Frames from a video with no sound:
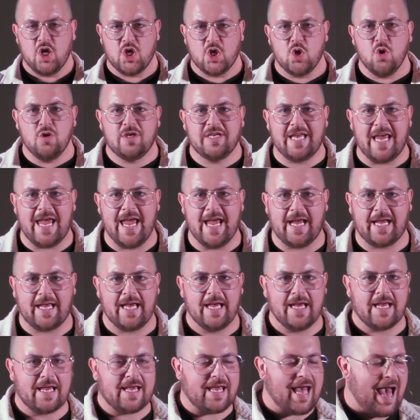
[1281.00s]
You
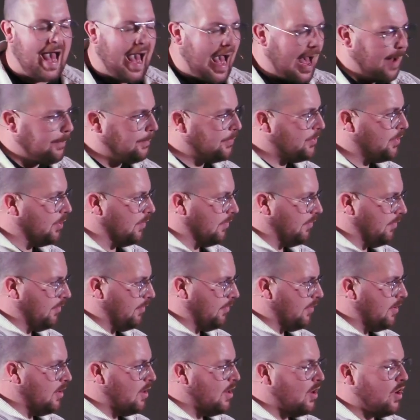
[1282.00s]
take
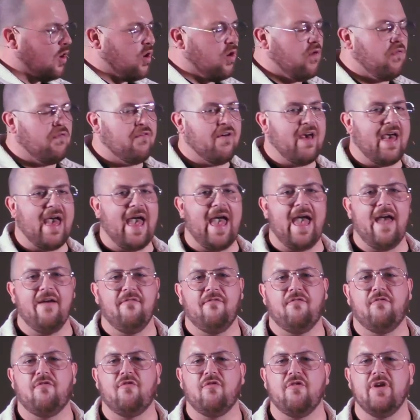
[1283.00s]
captive of
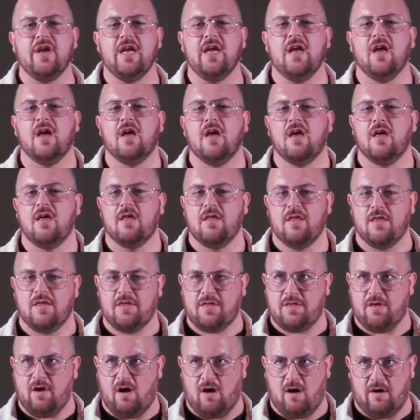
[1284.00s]
every
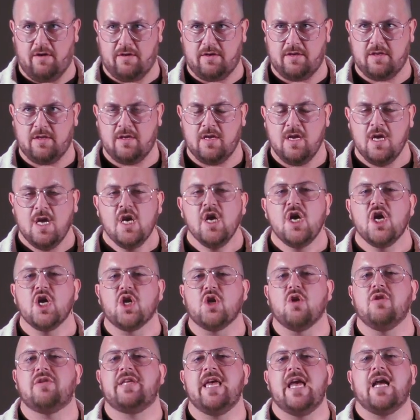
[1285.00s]
thought.
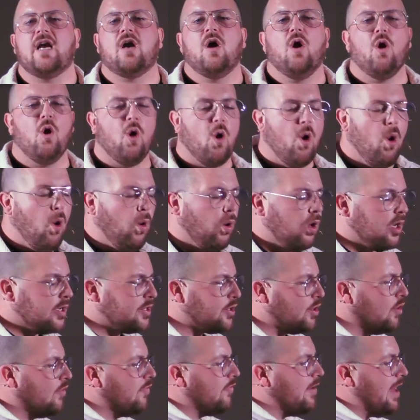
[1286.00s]
You take hold
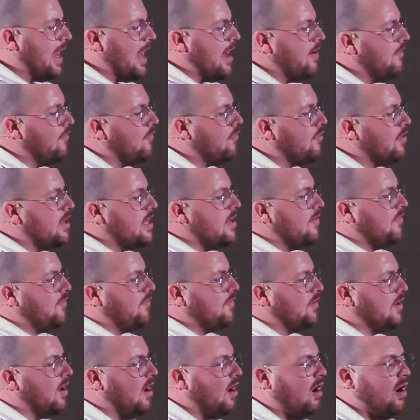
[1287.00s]
of every
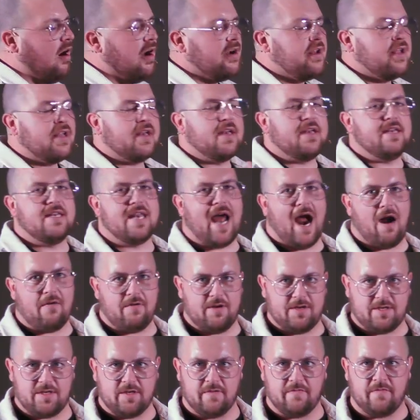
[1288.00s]
flawed
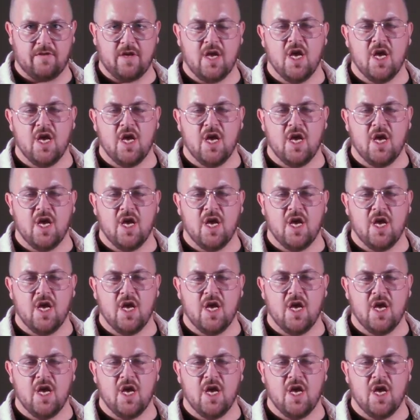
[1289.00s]
narrative.